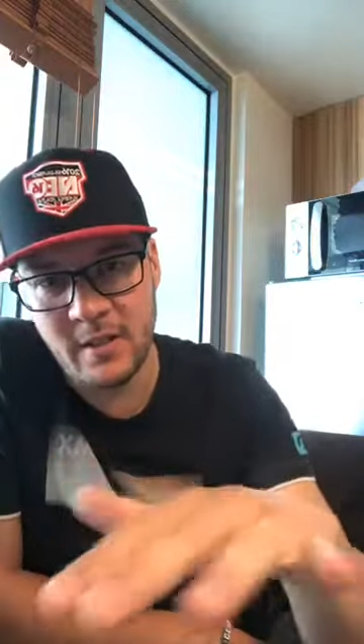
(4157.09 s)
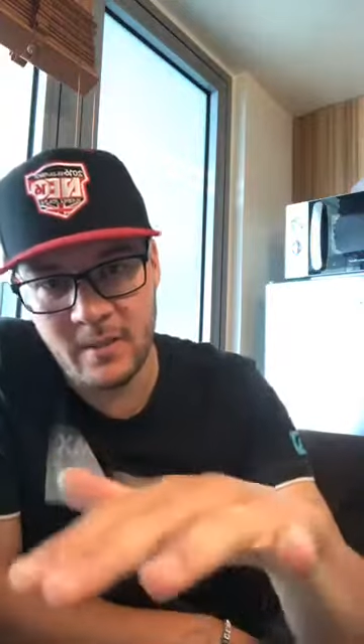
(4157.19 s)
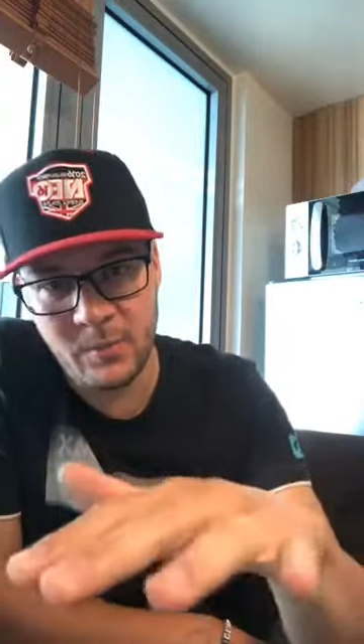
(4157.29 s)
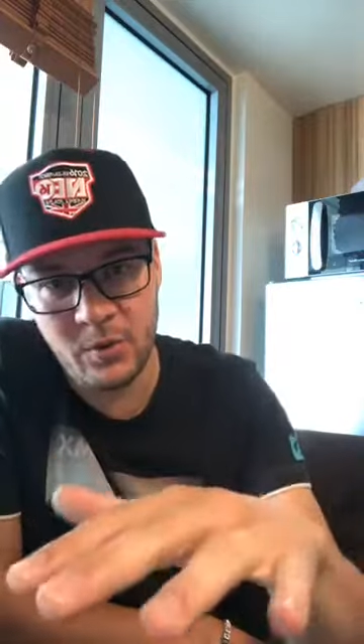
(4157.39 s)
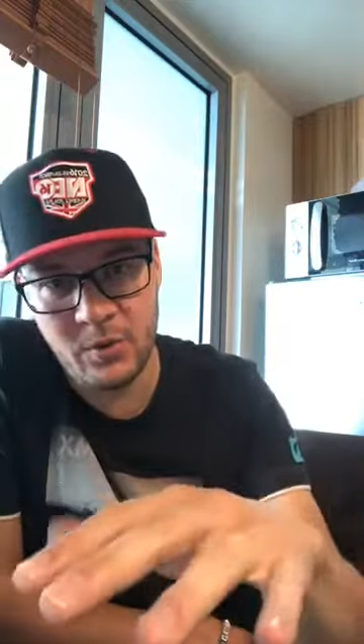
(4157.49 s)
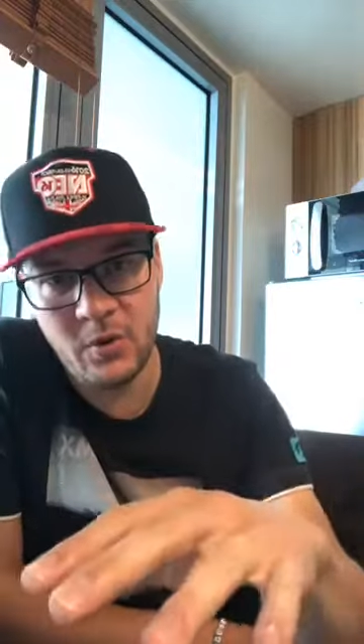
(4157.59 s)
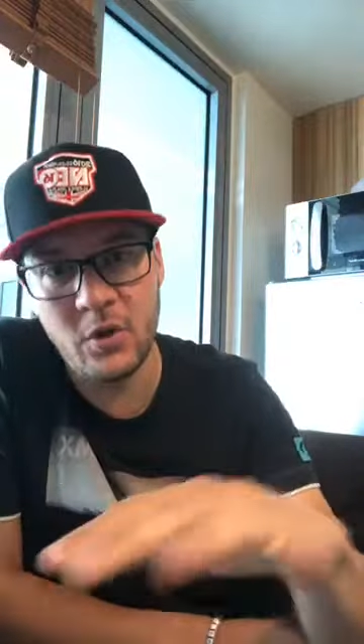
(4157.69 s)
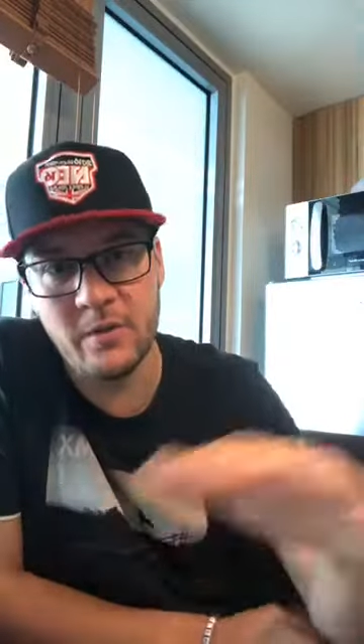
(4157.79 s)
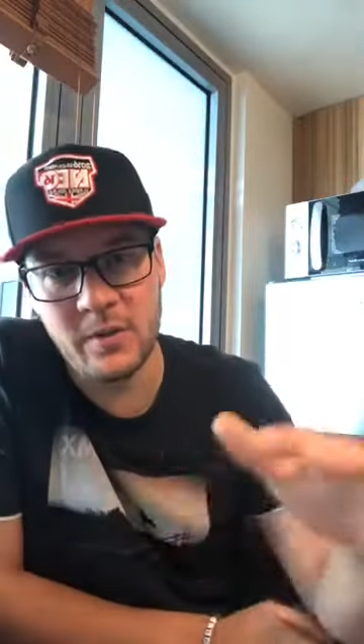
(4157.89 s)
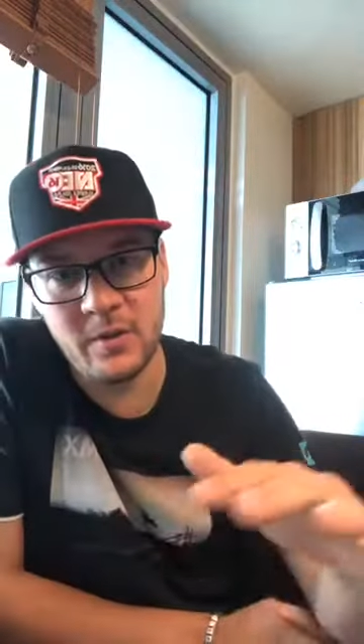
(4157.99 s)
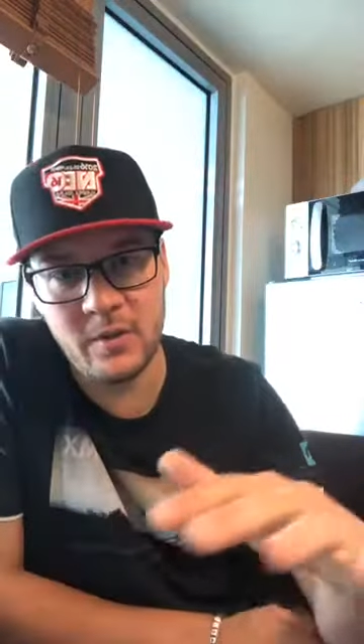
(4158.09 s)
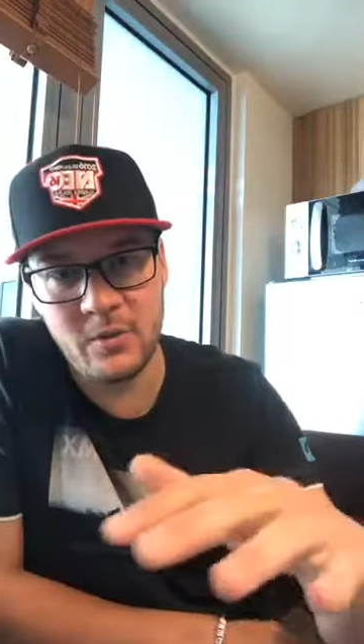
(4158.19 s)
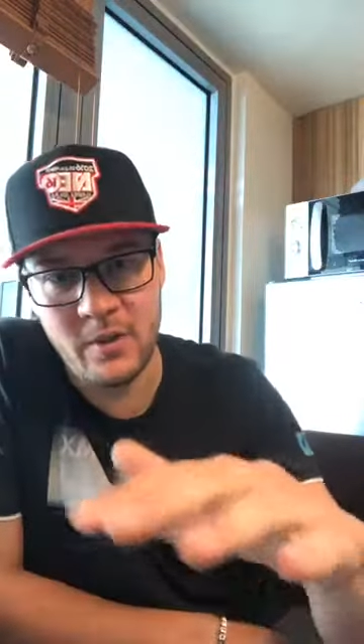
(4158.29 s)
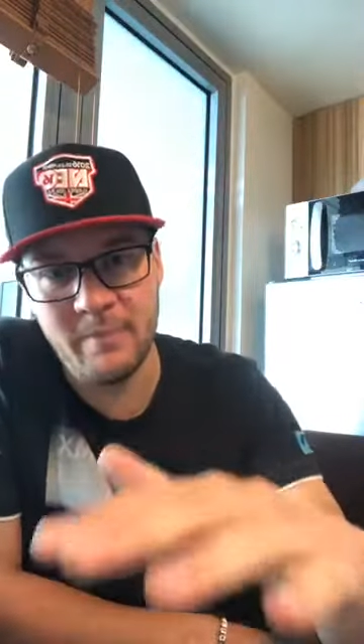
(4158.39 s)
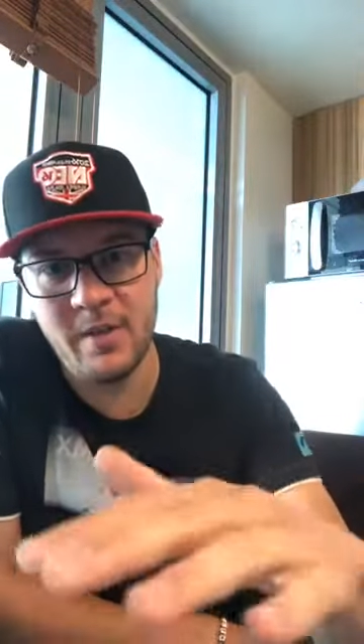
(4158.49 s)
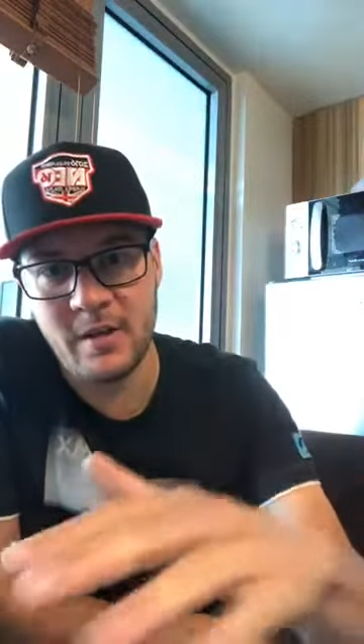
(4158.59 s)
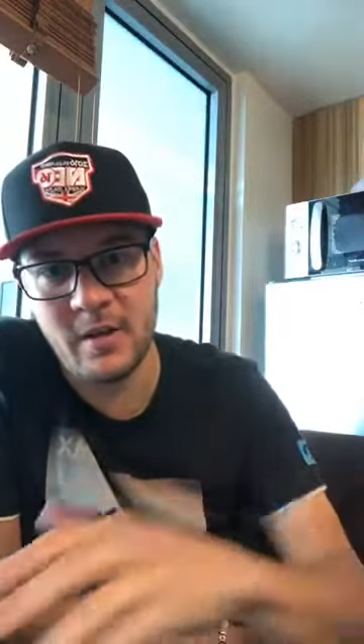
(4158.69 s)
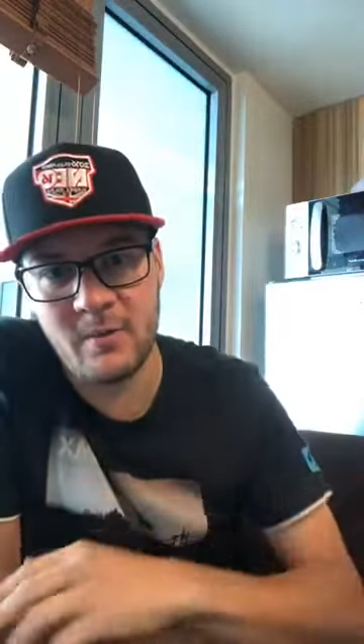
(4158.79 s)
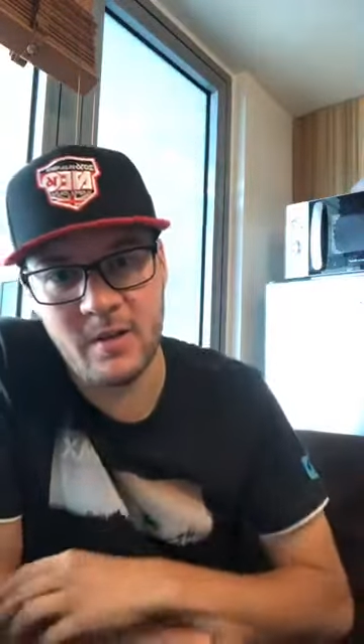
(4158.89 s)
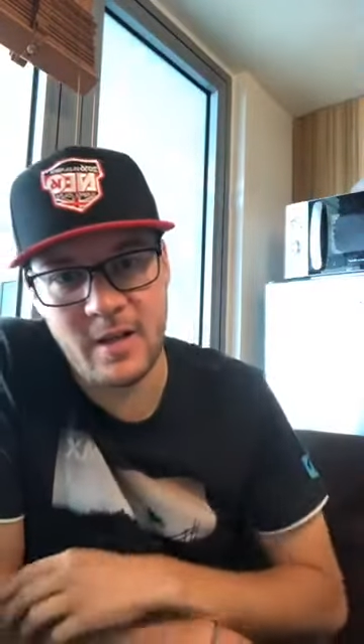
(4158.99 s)
and the more overall grip the
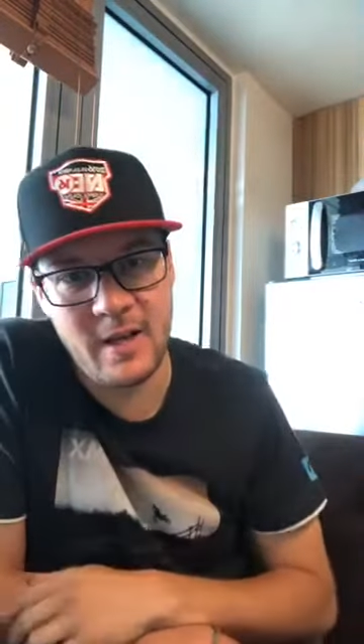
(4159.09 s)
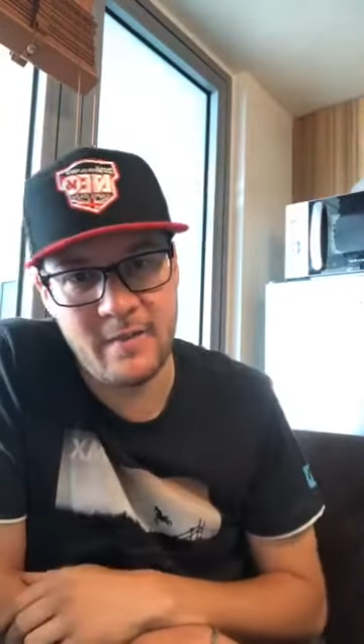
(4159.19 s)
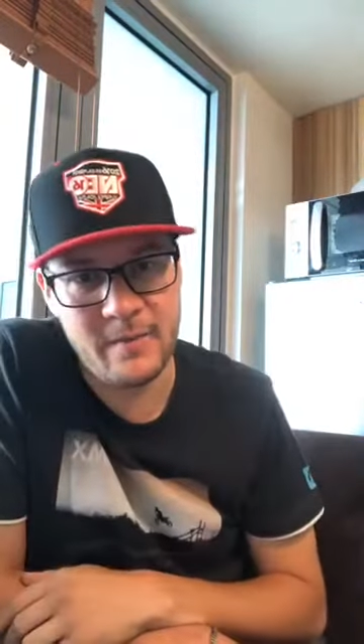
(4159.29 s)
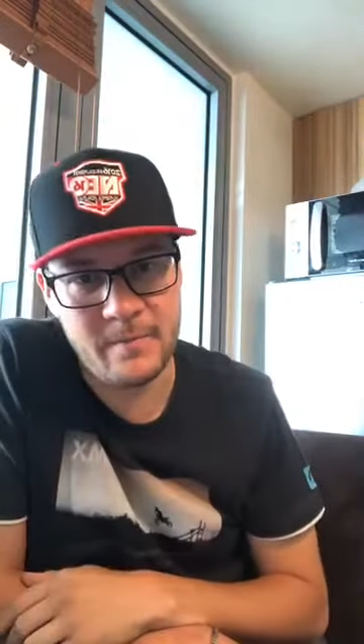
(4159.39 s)
car will have.